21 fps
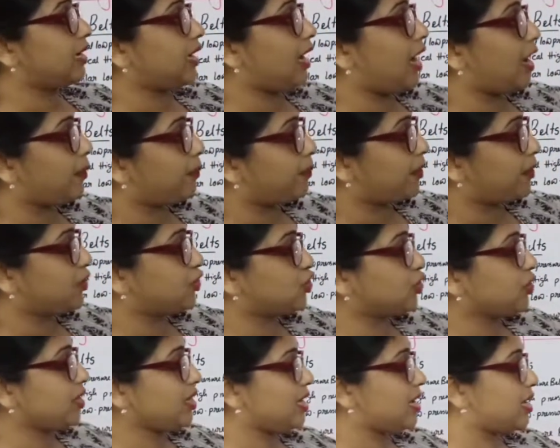high
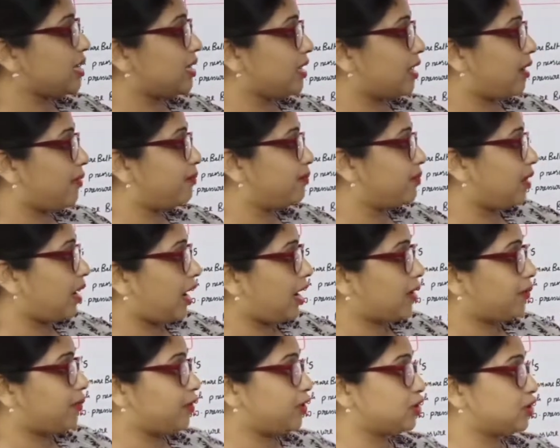pressure area,
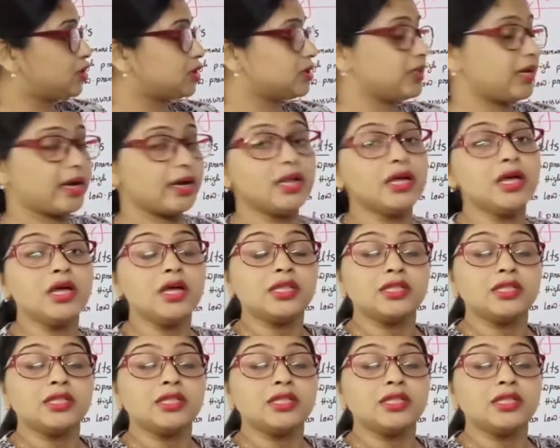high pressure, that